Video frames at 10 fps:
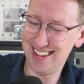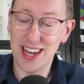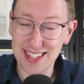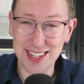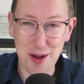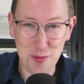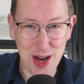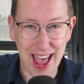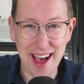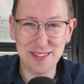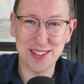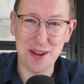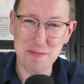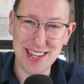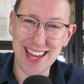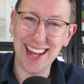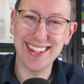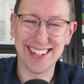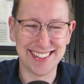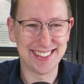Next up, we have some
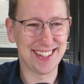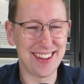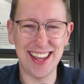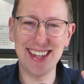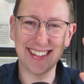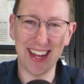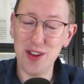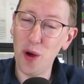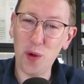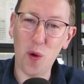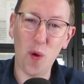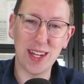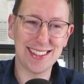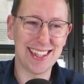medallions. So these are not coins.